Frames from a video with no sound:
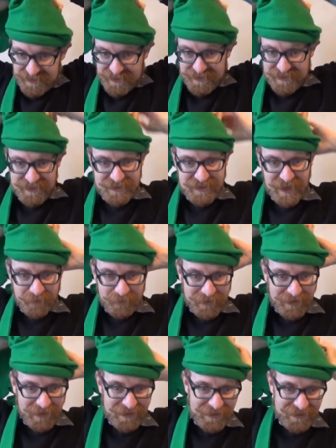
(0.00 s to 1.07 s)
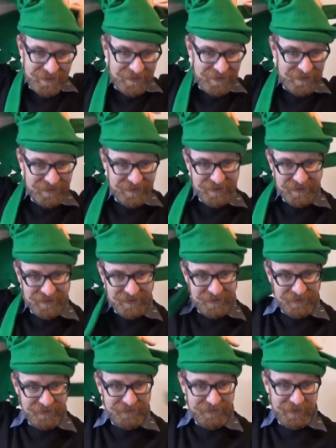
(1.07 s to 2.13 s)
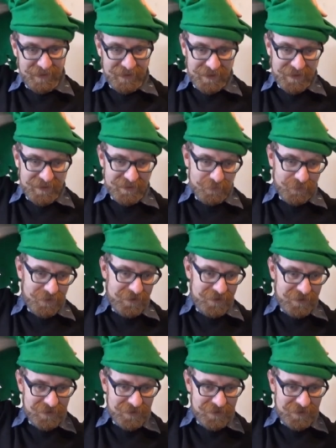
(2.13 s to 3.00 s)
It's the same again. That was the last one.